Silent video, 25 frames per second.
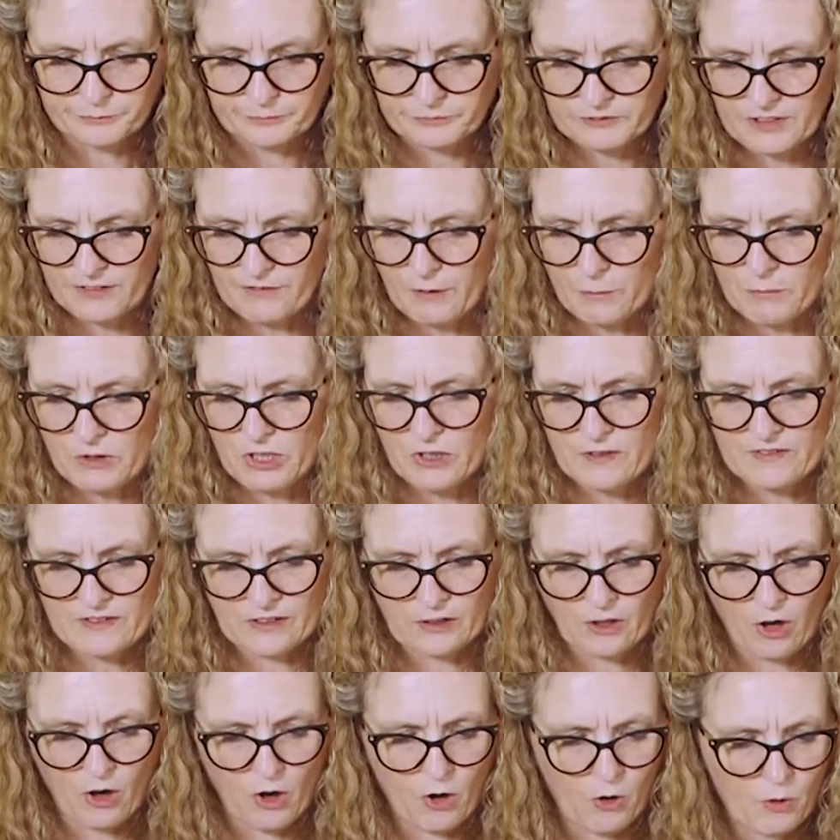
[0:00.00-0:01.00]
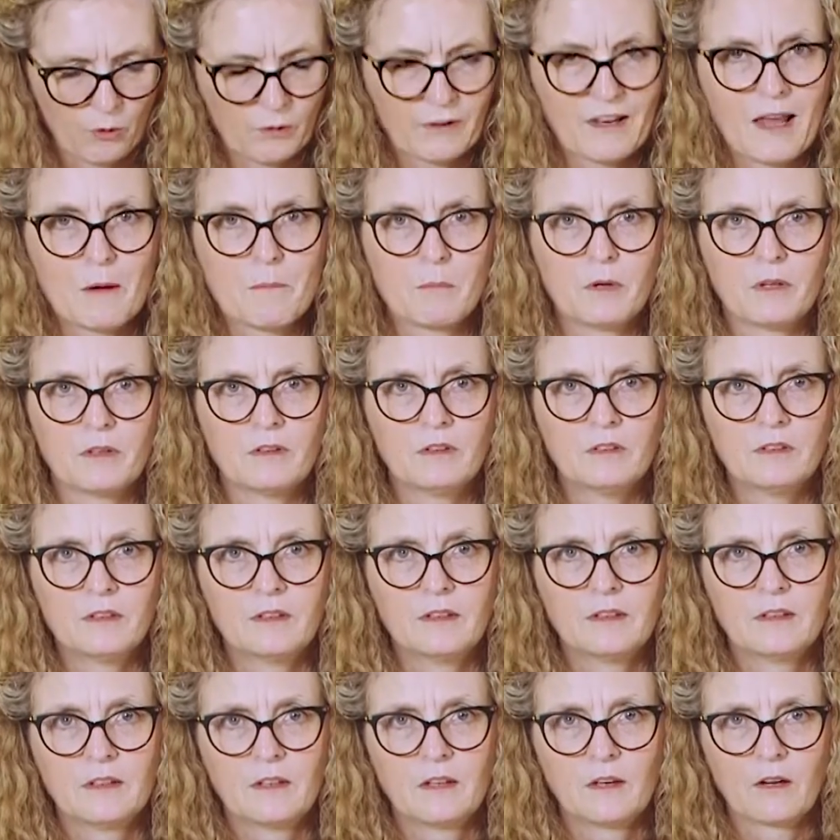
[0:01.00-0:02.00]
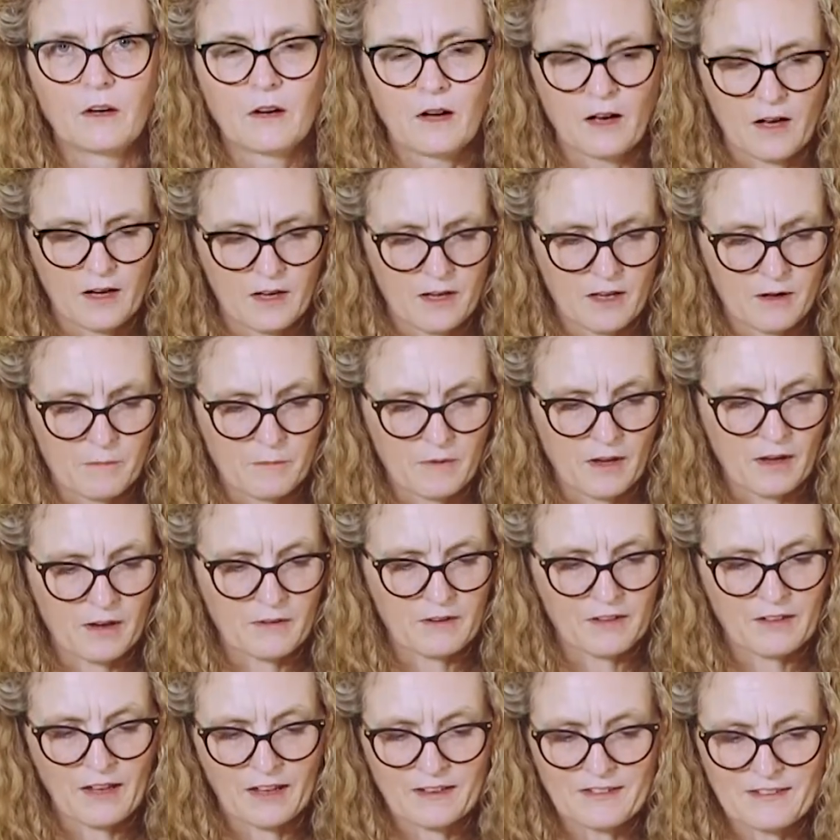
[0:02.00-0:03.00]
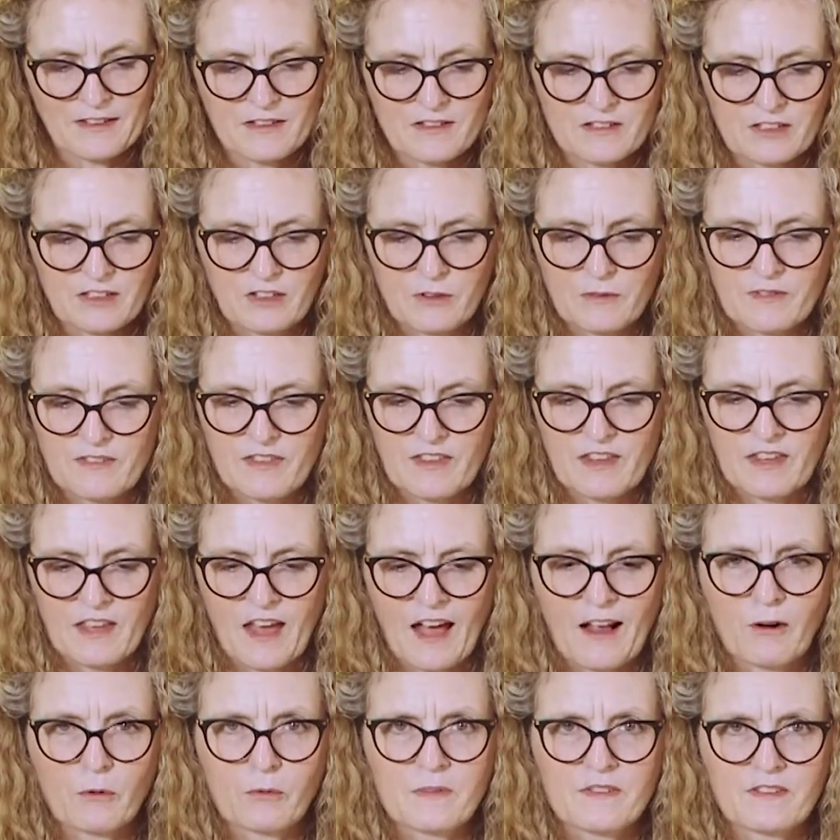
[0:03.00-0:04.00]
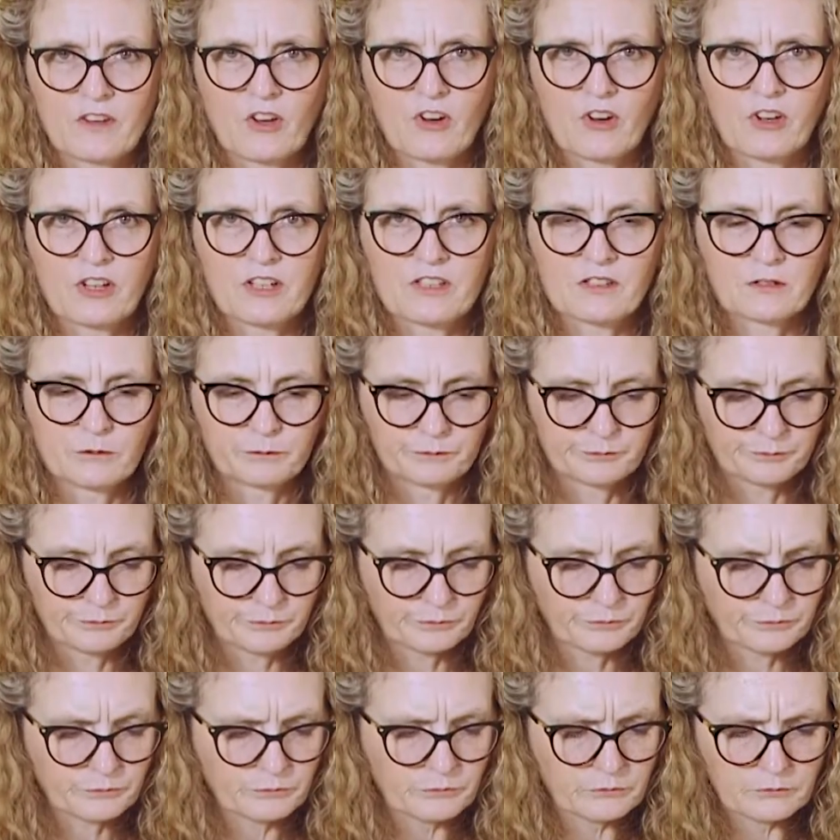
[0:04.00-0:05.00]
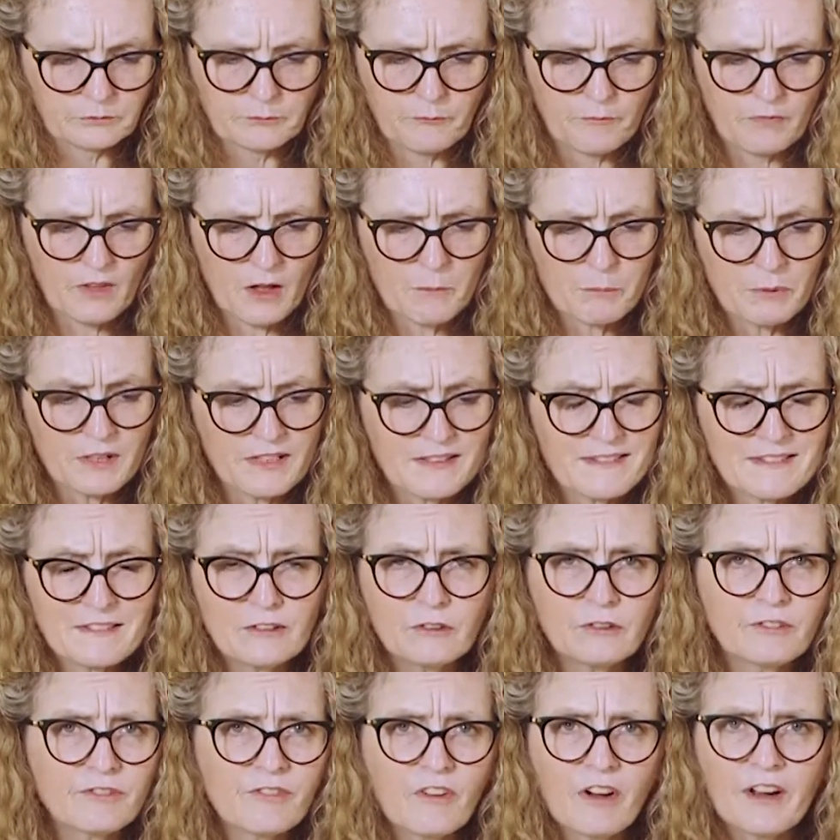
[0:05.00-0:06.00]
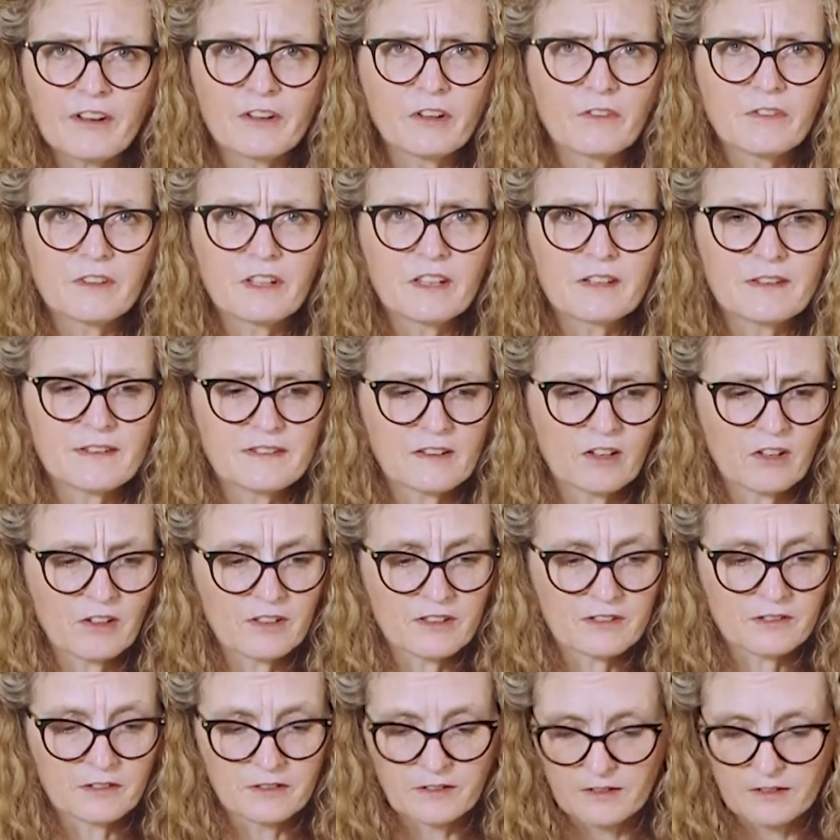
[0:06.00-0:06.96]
if I'm using a whole lemon, I tend to use the outside, but it's still fine on the inside.